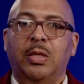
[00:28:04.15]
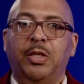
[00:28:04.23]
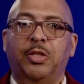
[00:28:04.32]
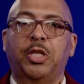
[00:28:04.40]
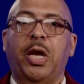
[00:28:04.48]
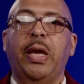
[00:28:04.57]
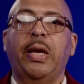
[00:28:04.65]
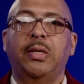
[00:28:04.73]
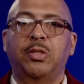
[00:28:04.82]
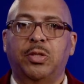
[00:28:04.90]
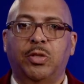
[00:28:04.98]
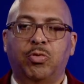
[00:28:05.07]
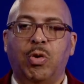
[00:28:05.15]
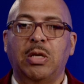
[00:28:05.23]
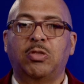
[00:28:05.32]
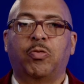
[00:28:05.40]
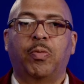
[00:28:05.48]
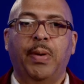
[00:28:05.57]
the change, the
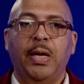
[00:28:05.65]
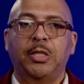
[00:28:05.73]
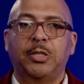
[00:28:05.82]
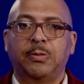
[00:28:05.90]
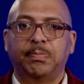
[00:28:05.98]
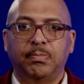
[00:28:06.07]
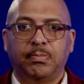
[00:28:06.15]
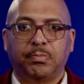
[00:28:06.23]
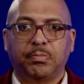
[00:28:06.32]
transformation